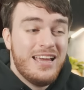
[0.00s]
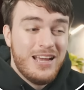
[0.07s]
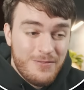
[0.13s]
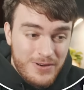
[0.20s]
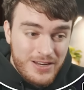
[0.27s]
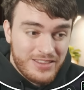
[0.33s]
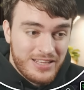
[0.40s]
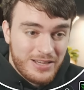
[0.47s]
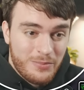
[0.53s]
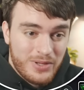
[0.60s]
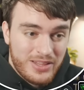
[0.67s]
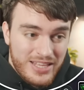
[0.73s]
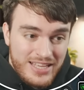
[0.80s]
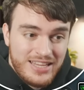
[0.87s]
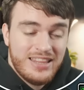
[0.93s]
everything
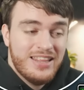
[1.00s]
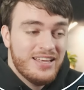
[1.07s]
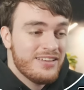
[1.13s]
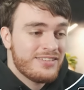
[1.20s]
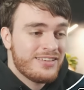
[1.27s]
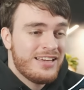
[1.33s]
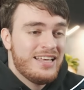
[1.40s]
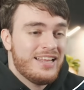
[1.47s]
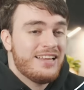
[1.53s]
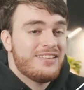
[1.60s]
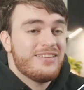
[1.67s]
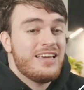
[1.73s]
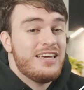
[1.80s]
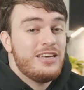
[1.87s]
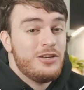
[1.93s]
within this.
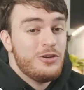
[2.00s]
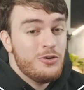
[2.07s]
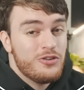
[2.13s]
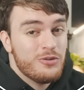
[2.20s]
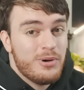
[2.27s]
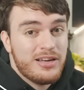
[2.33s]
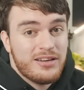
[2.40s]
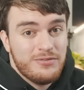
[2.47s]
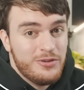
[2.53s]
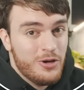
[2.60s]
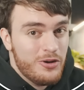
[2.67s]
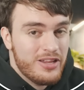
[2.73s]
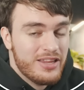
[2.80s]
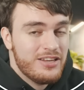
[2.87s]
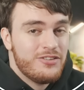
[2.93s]
That's a huge amount of
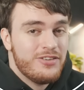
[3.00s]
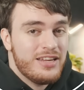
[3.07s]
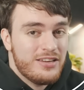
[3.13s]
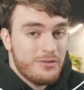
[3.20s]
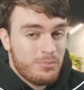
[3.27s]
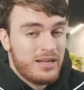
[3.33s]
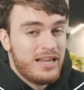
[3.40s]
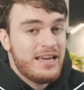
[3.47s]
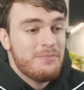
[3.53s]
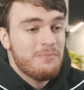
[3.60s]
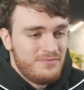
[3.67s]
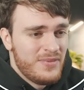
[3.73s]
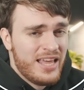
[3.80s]
Dota that you need to play,